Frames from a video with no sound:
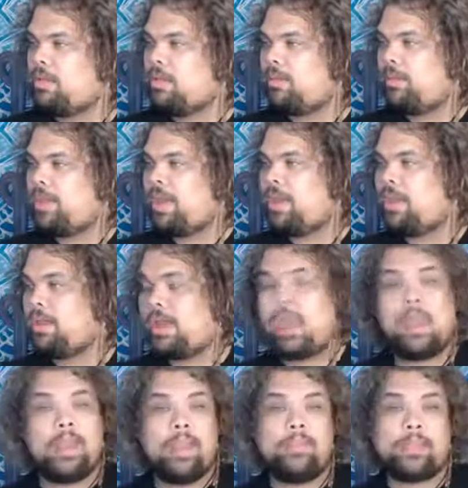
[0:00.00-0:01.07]
But
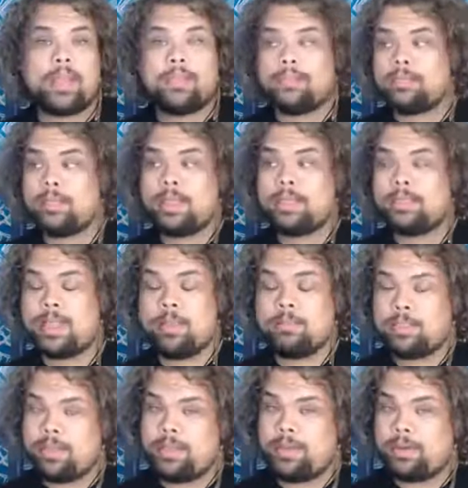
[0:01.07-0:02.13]
yeah, if that's the second time
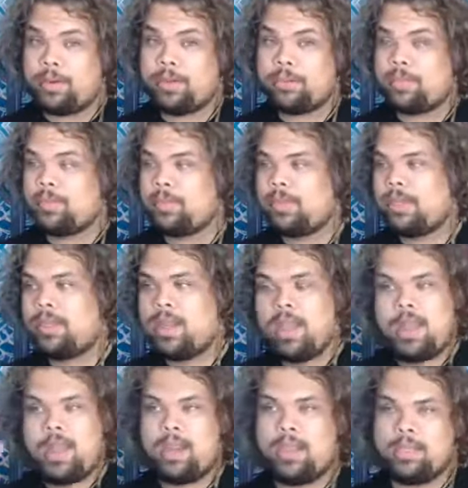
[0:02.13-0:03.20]
today you heard something
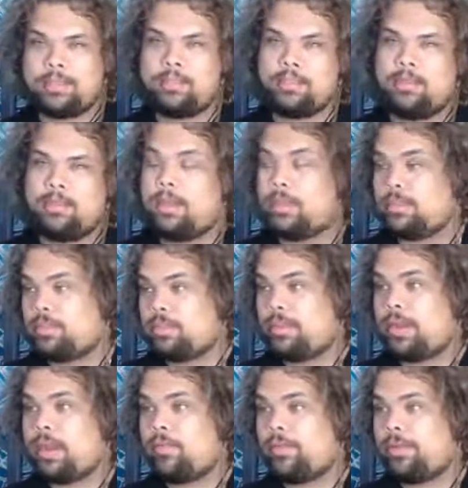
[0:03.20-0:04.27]
and it stood
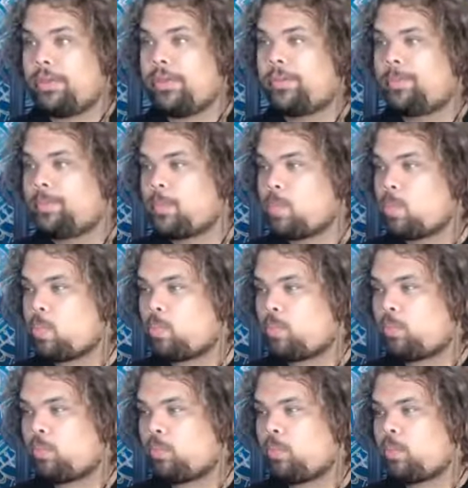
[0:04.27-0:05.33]
out for you,
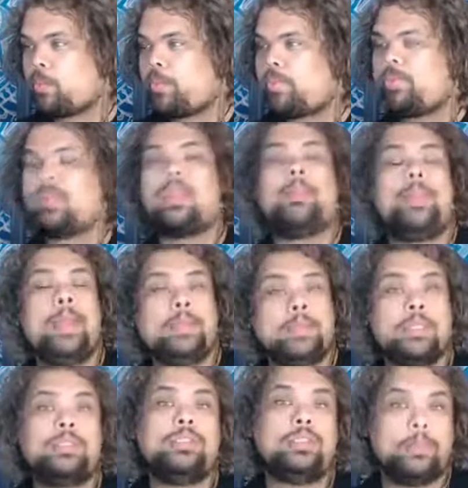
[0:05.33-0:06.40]
pay
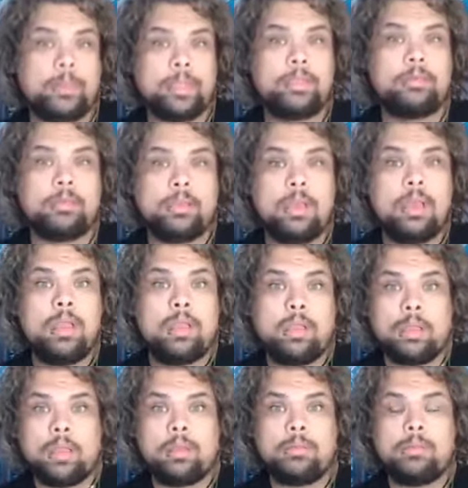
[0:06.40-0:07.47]
attention to it. You
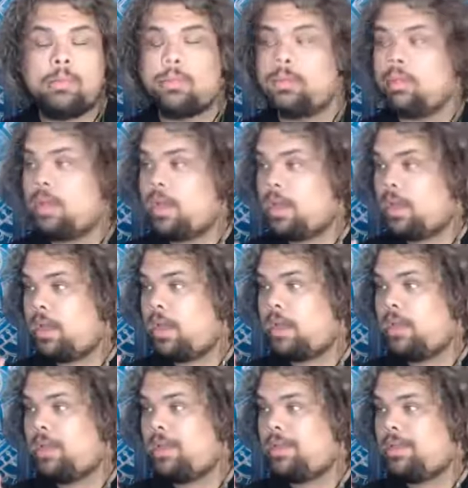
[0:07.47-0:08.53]
know,
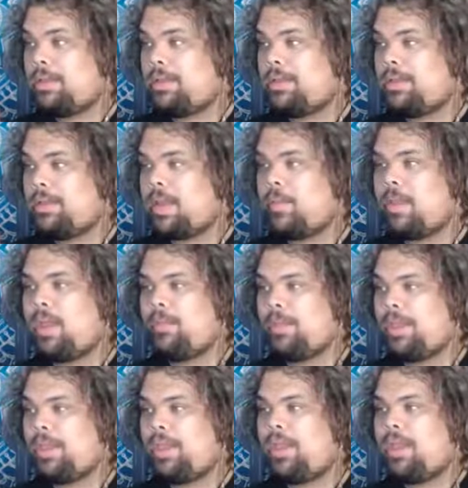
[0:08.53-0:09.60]
that might
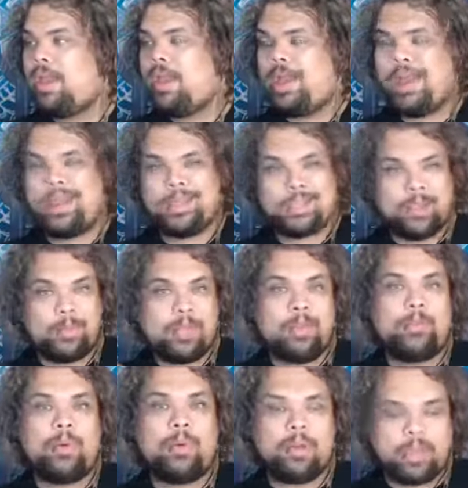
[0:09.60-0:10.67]
be something
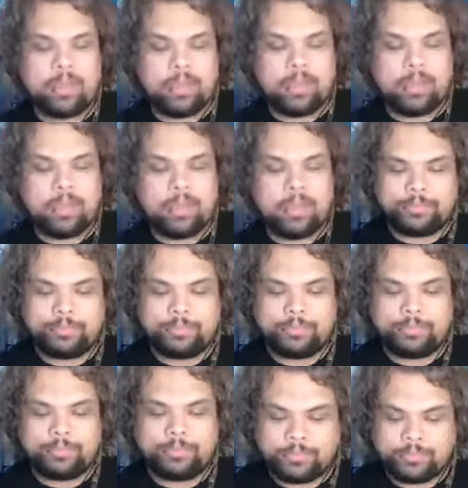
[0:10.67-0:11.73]
important, you know?